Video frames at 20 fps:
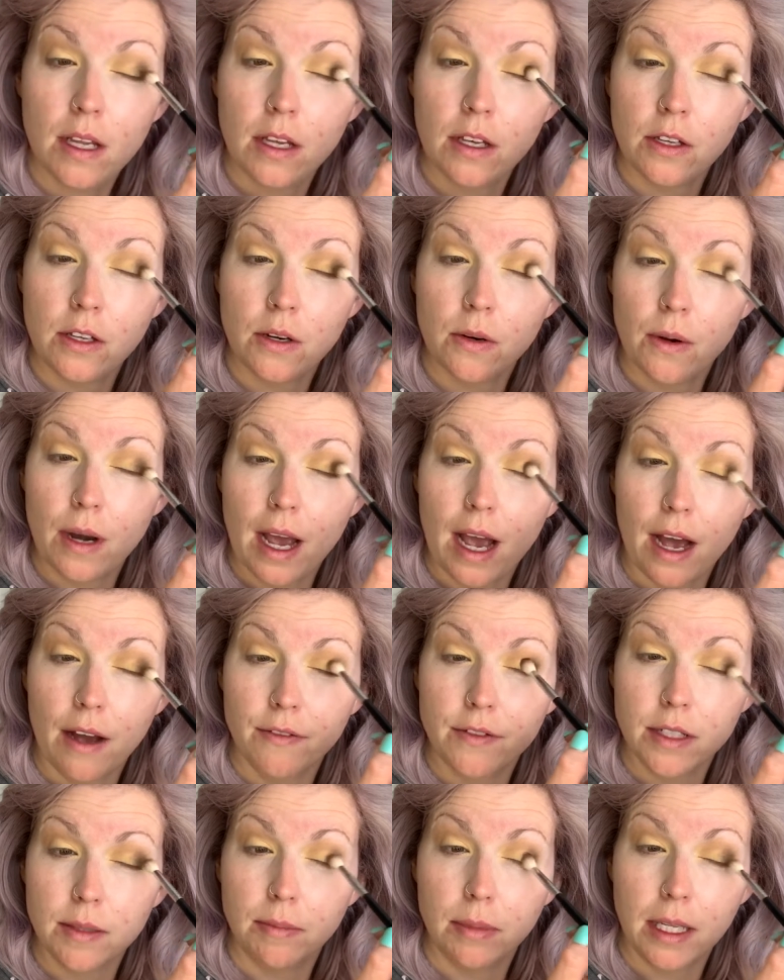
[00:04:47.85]
You don't
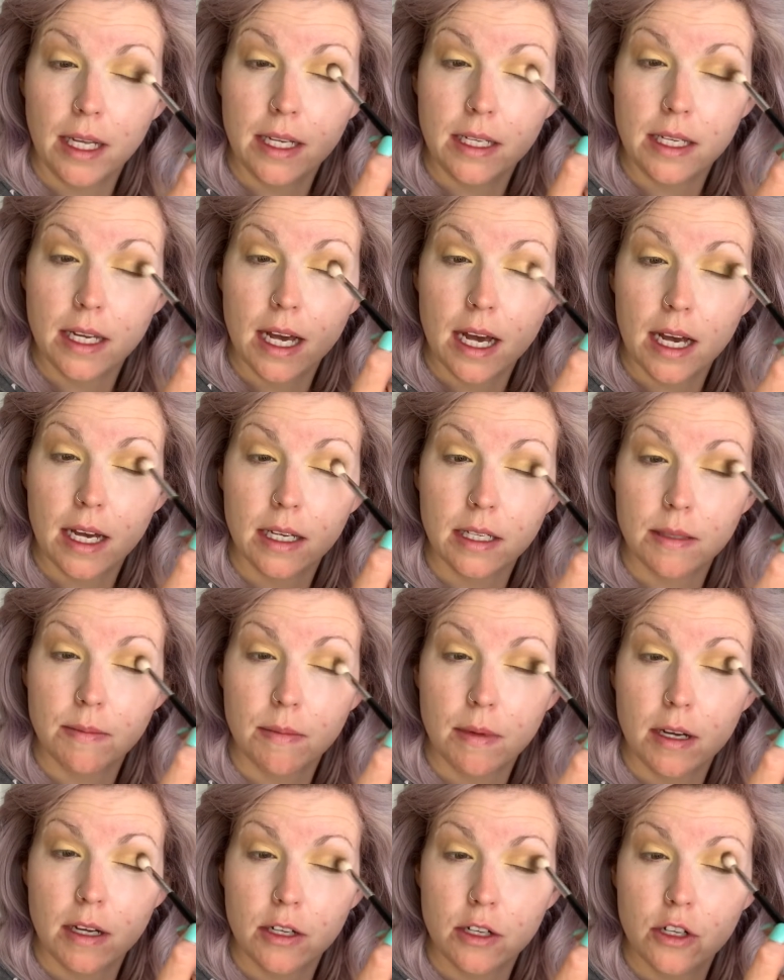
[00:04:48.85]
have to blend as
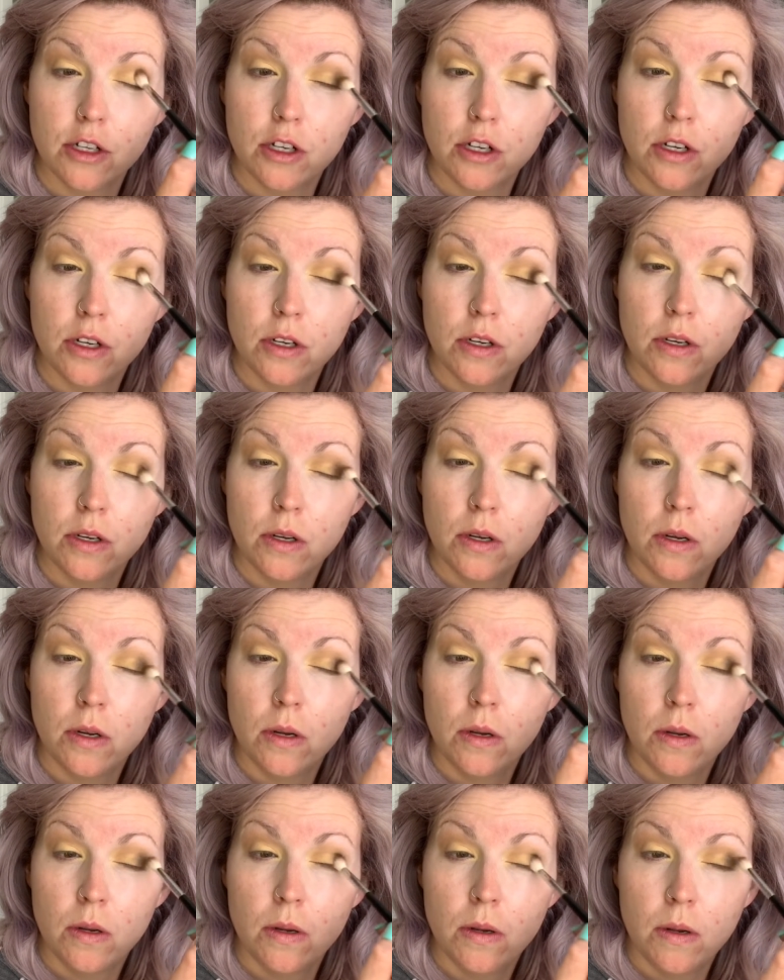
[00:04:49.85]
much
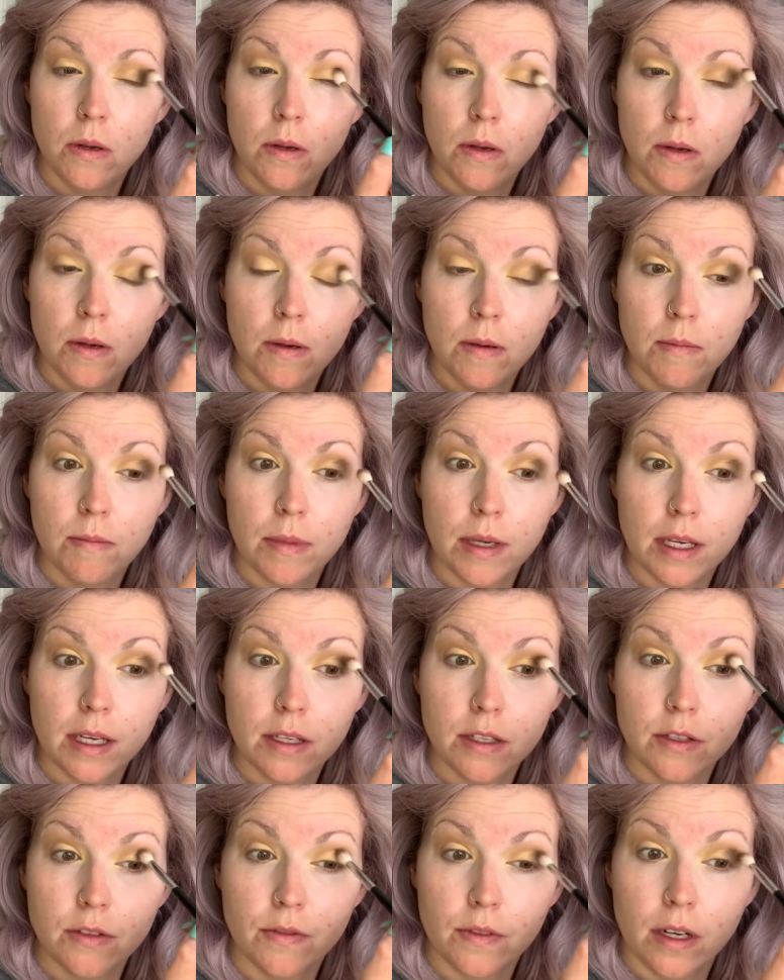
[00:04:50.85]

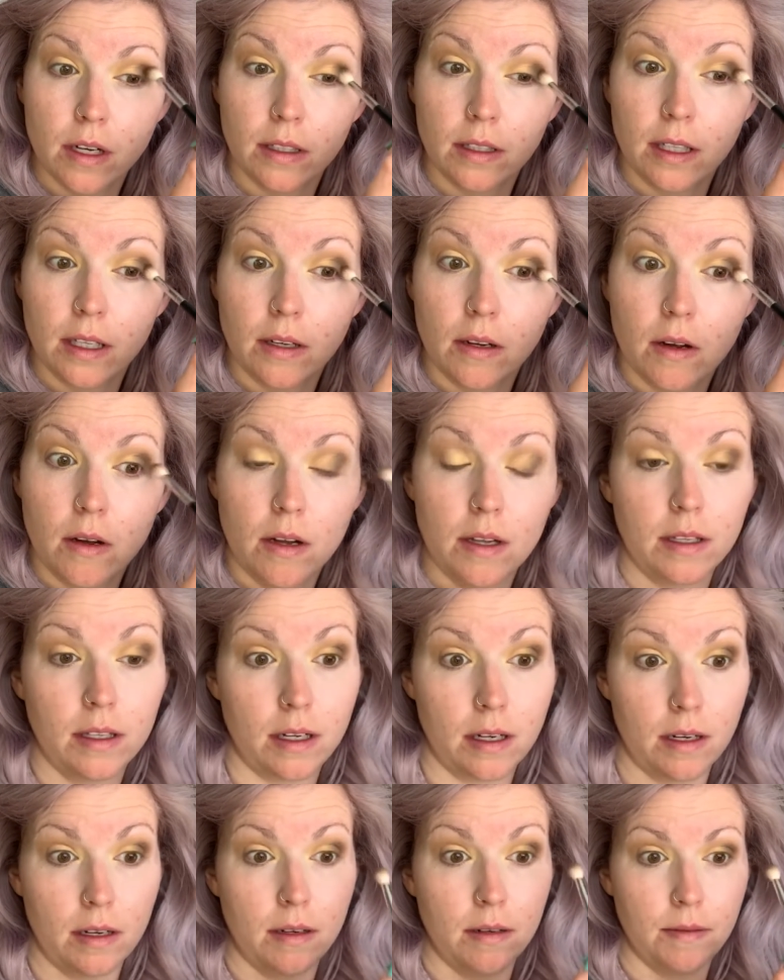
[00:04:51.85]
because you've got that on
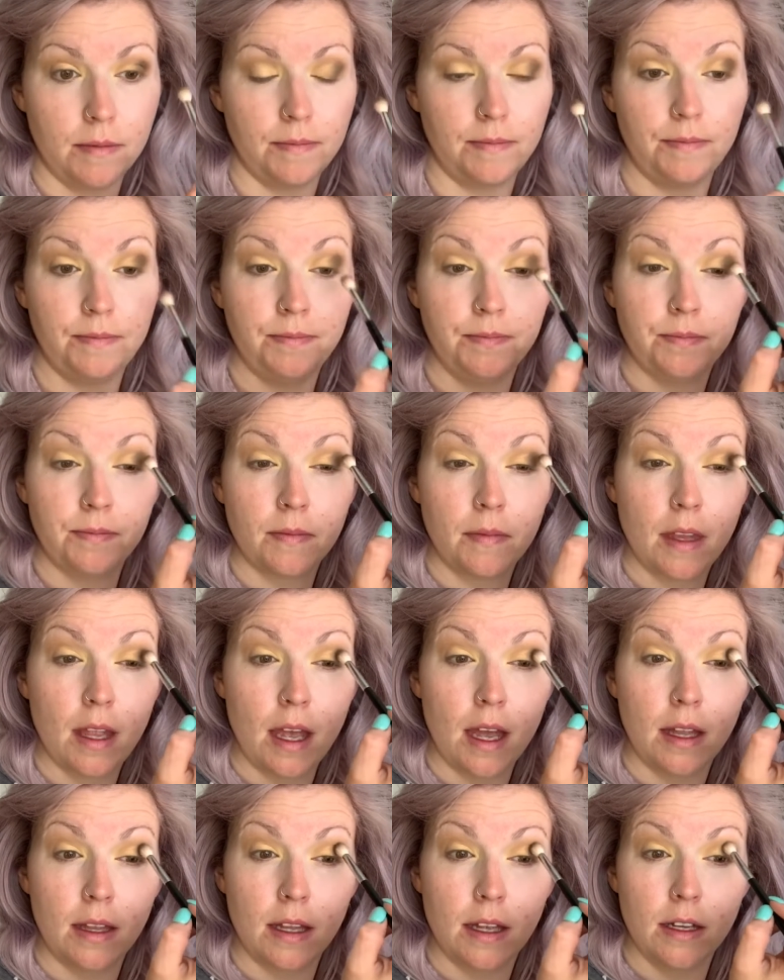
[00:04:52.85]
there.
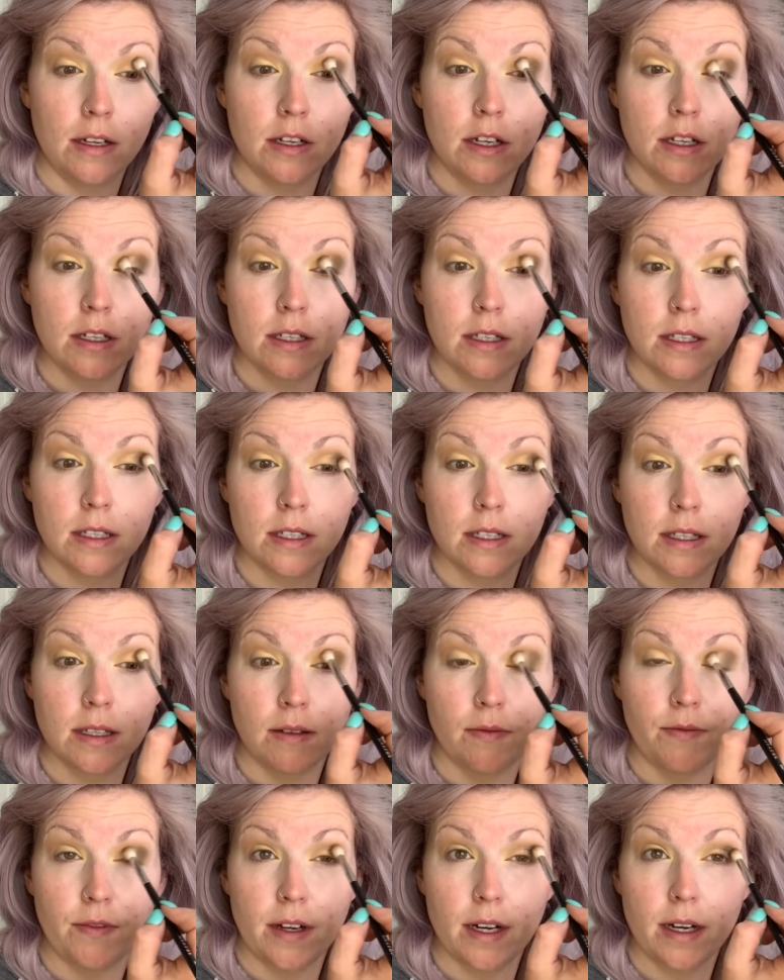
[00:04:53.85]
And then just
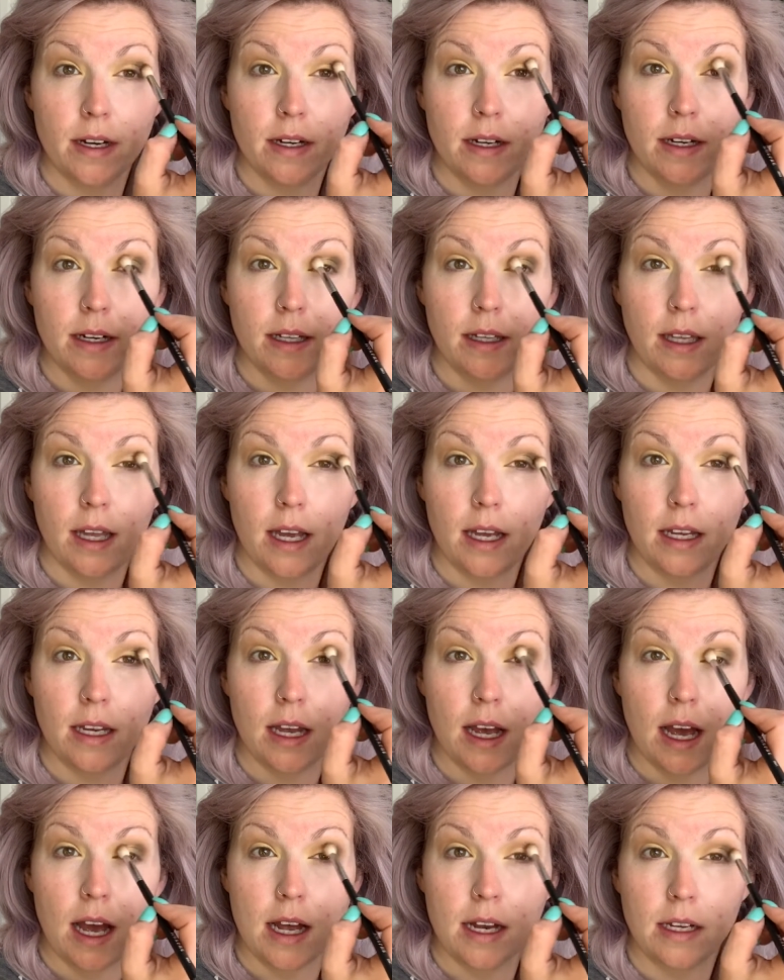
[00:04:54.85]
very
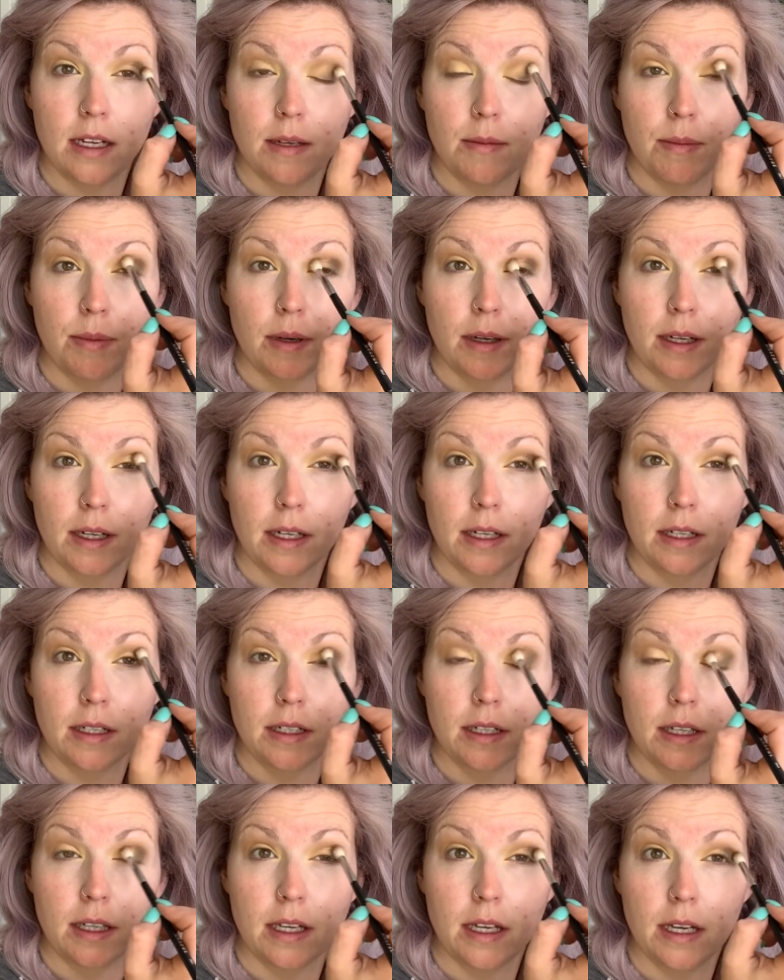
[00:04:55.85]
light-handed, bring it
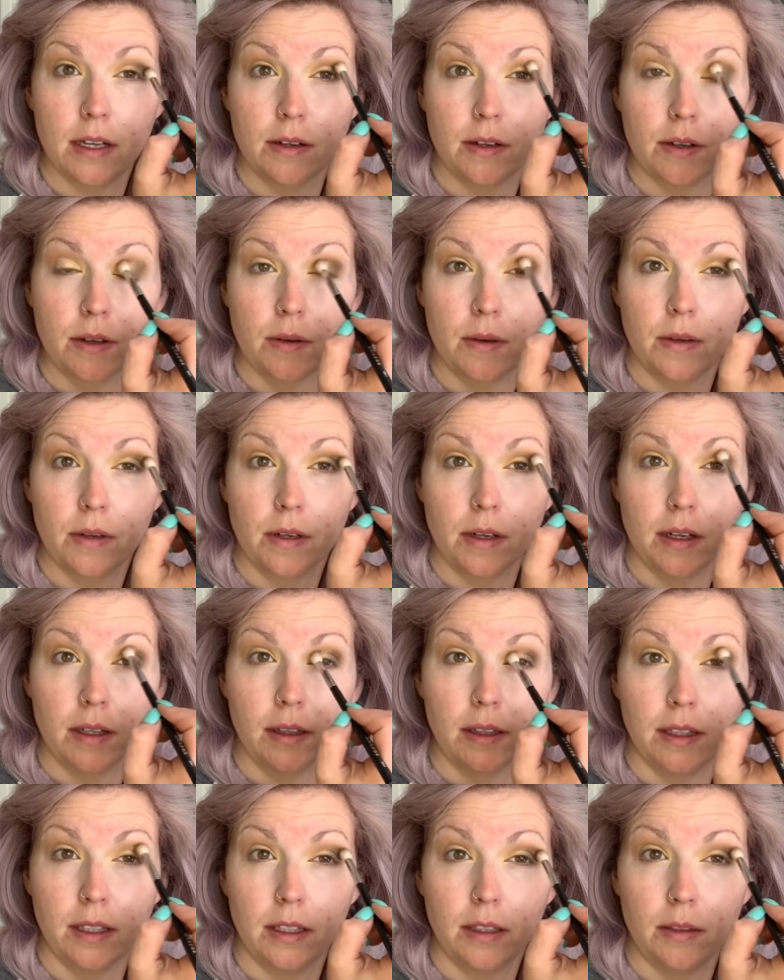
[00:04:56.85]
into the inner corner a
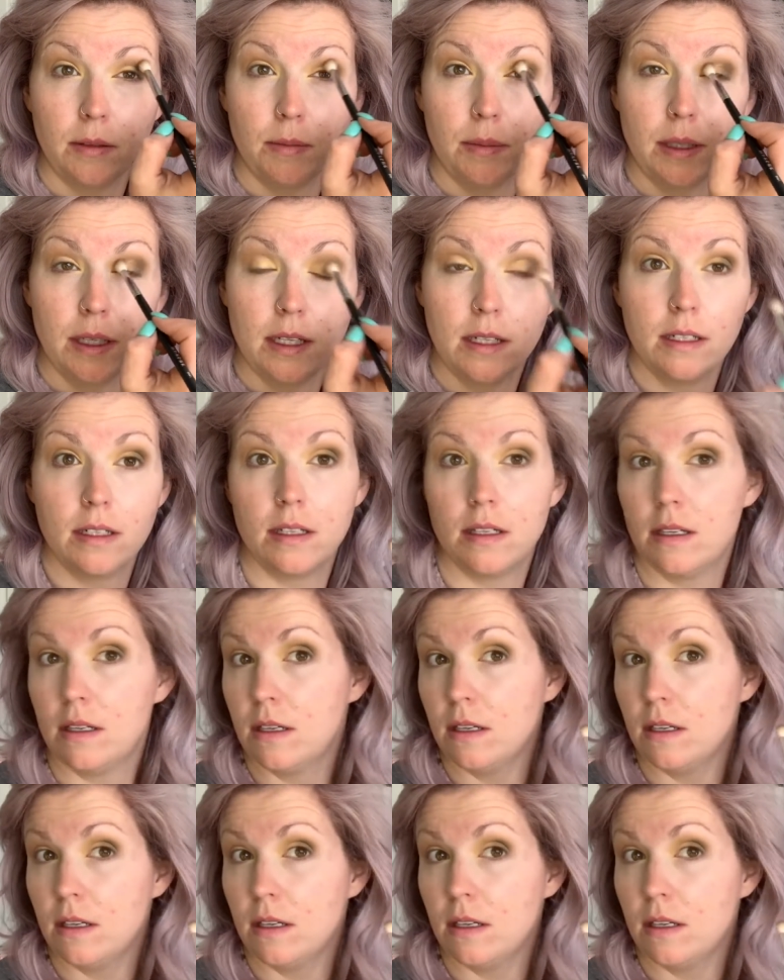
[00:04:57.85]
little bit.